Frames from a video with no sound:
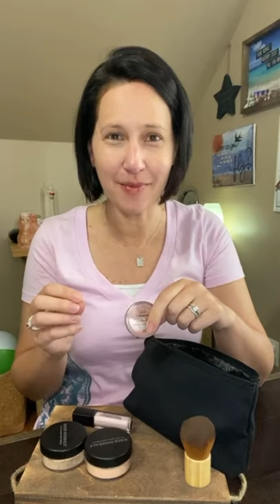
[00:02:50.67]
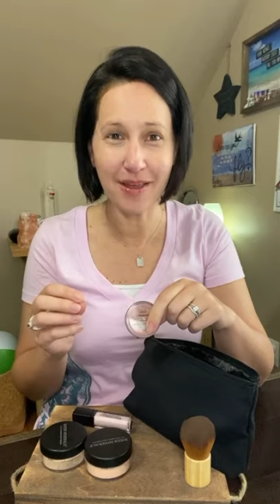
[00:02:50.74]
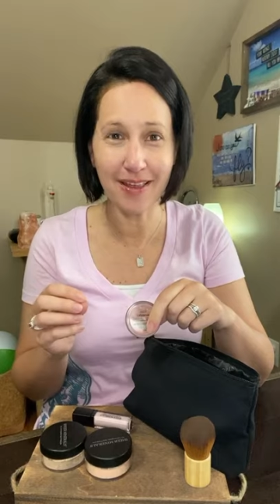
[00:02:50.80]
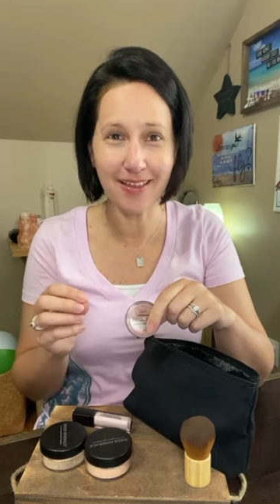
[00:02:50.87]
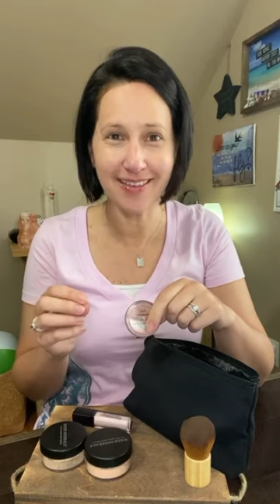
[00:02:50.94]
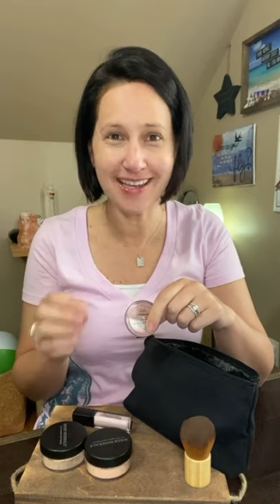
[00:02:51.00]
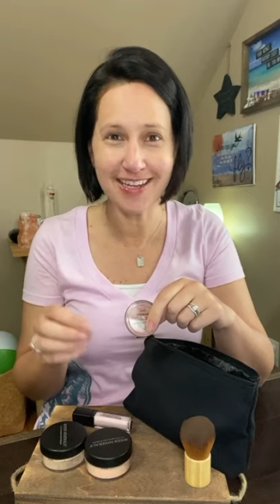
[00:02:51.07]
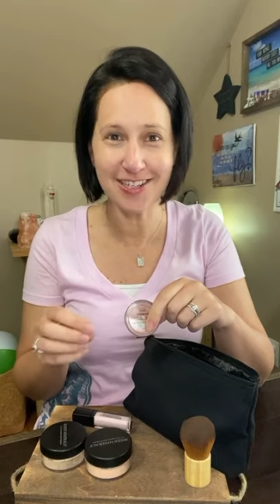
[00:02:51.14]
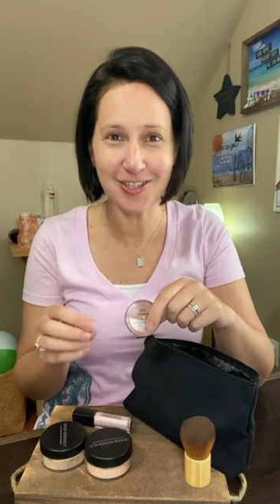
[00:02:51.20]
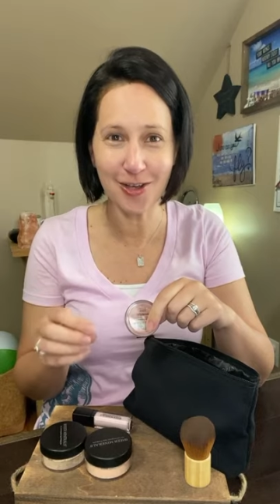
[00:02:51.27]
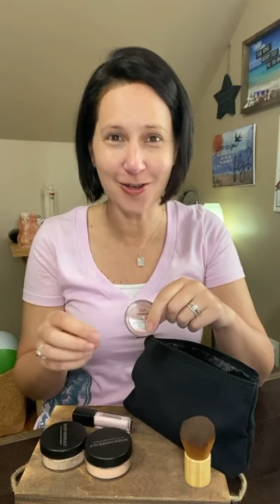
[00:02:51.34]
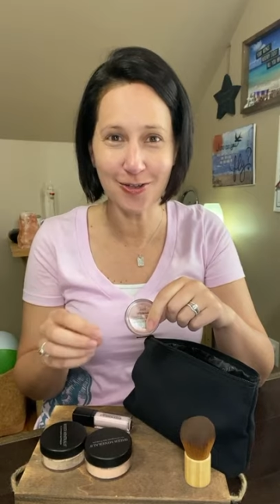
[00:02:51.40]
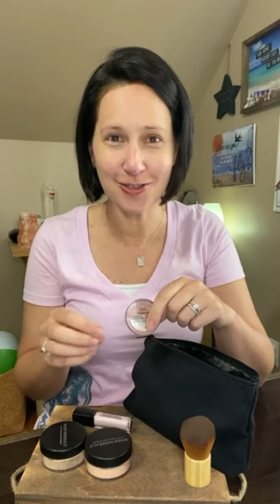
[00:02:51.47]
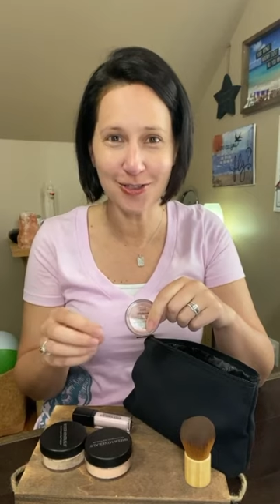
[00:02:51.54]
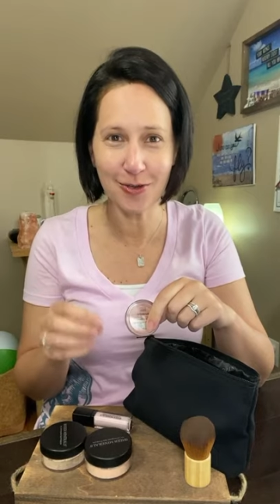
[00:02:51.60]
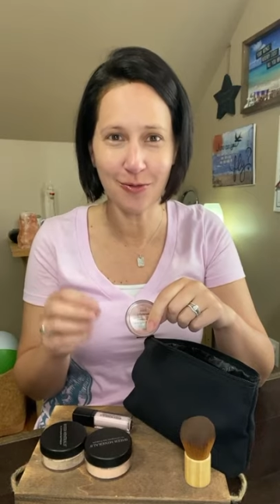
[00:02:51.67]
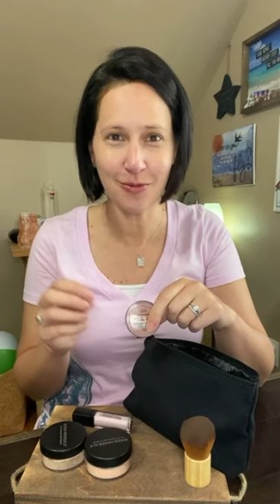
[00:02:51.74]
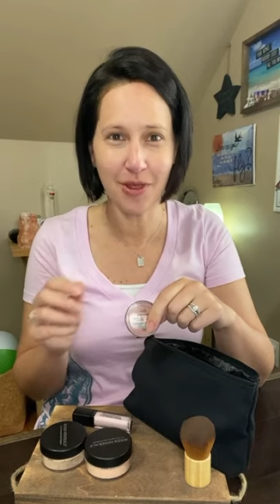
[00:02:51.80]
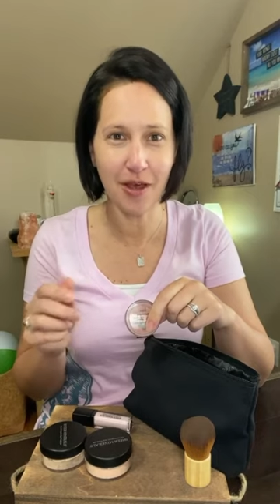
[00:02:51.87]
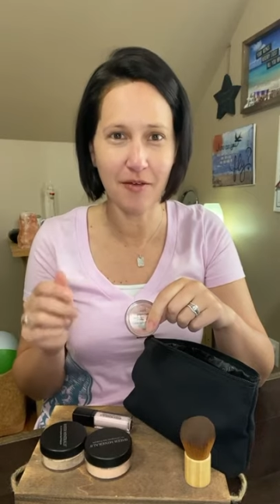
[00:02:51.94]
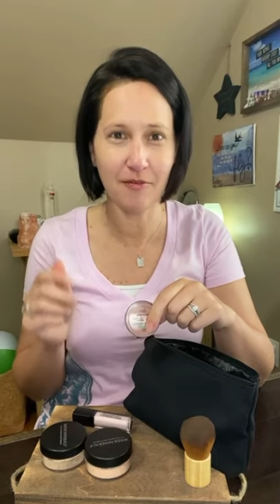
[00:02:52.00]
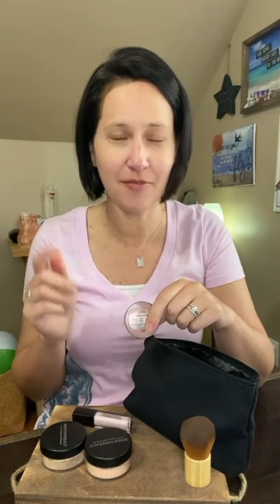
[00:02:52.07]
ladies also
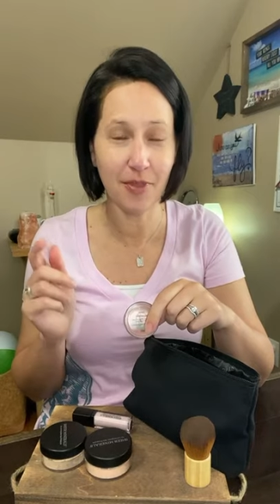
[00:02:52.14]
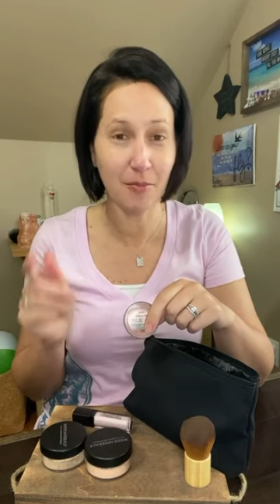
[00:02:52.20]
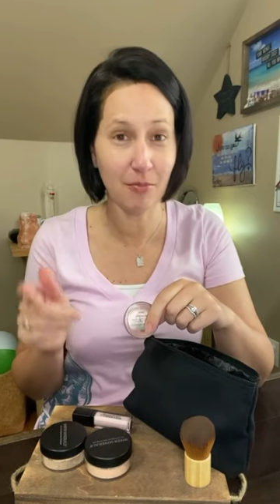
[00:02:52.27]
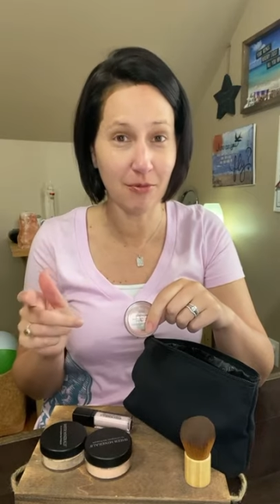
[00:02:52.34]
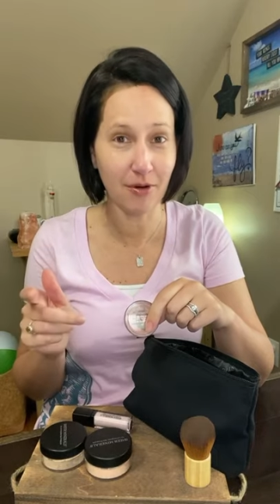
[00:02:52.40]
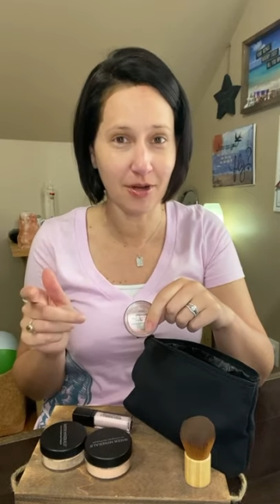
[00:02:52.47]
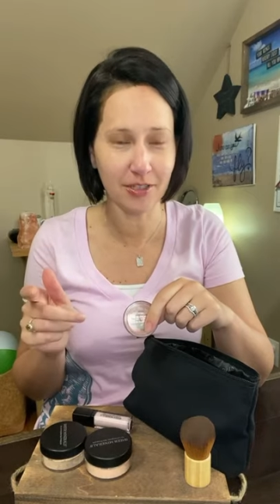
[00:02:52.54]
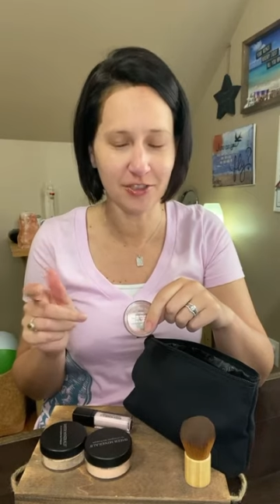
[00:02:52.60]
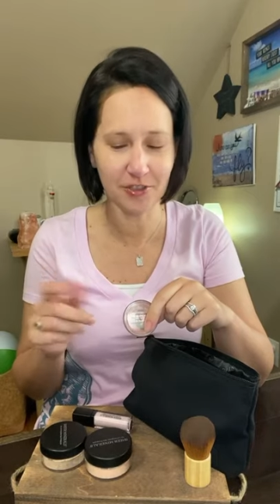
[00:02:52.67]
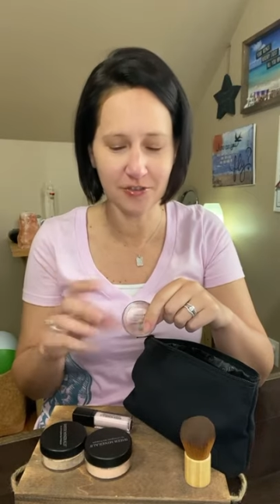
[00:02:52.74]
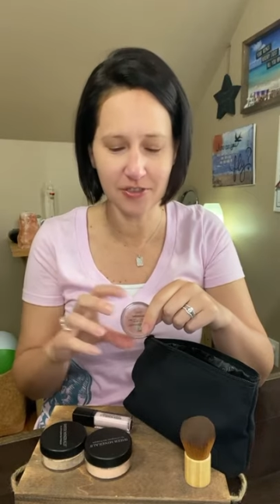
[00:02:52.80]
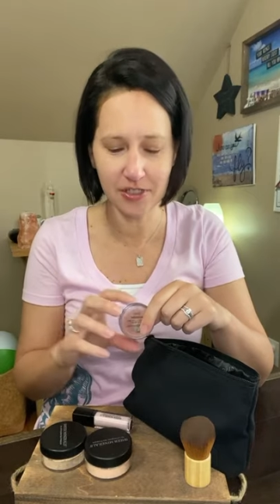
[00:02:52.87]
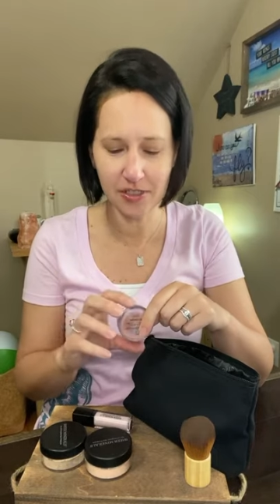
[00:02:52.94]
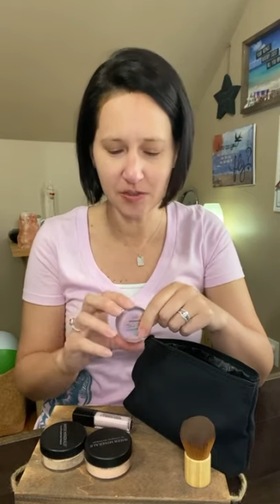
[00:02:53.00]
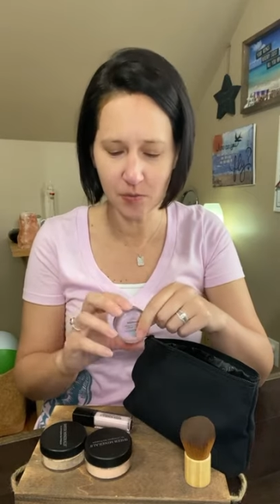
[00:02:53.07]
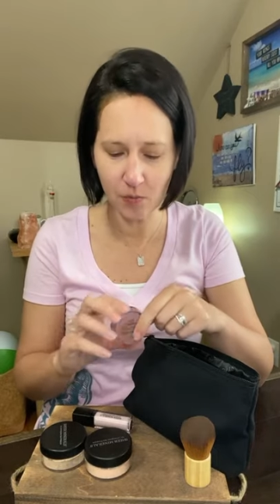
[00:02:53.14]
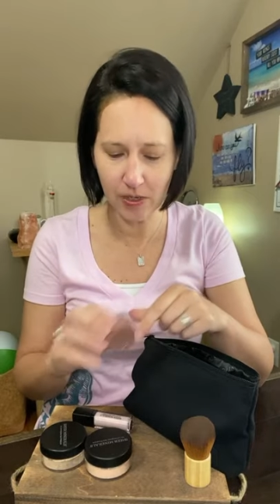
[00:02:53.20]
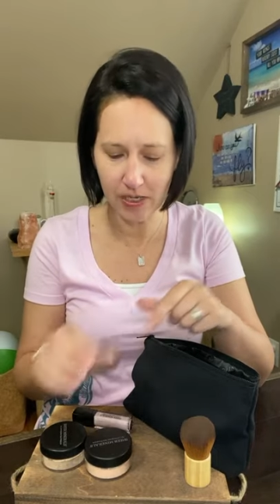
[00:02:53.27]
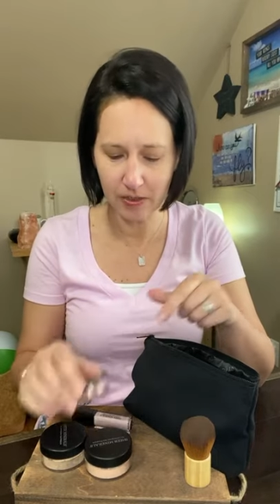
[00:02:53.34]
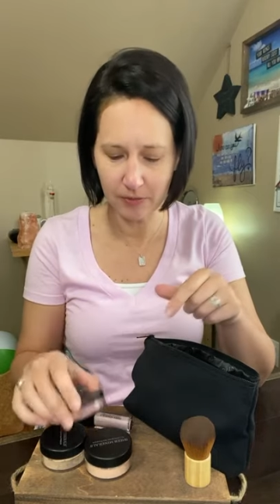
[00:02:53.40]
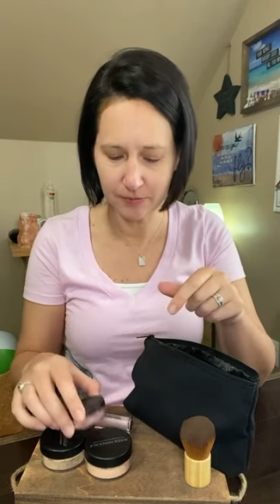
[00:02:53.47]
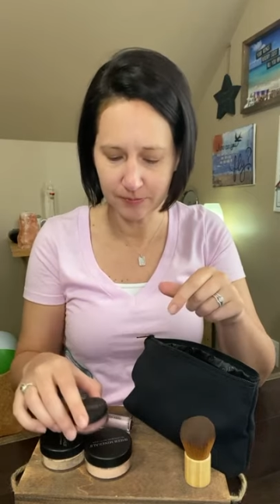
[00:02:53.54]
love the bronzers as
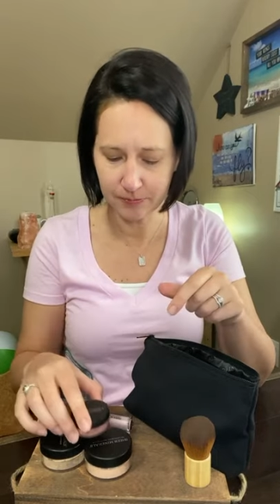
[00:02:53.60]
well.